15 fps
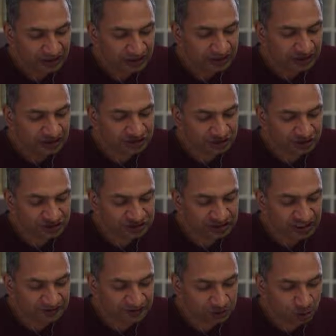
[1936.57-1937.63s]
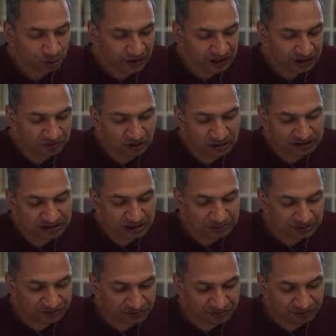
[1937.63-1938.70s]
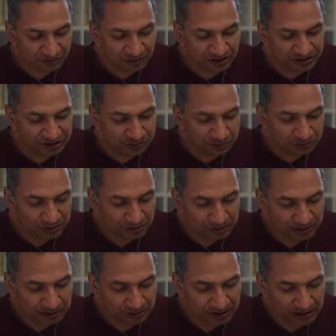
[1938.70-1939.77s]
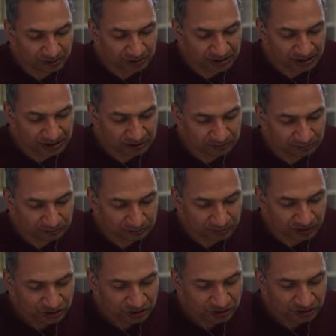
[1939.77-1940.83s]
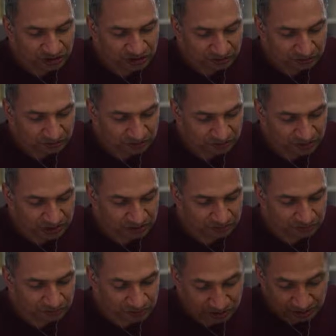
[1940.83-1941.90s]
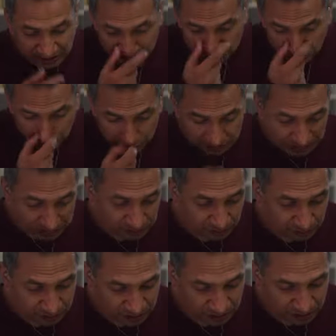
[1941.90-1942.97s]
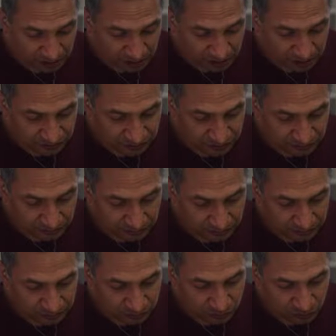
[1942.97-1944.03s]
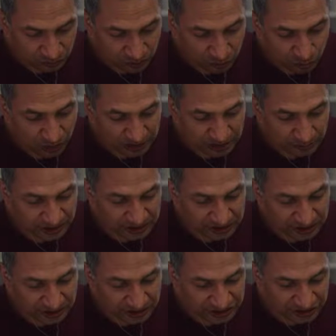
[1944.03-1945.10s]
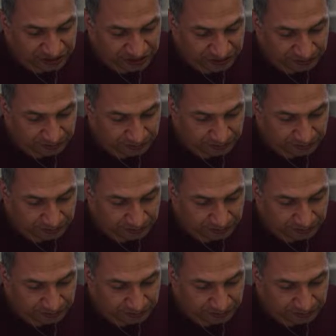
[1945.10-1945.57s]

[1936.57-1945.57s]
Ensure staff are aware of what types of information would be blah, blah, blah. Yeah, so they got a number of recommendations.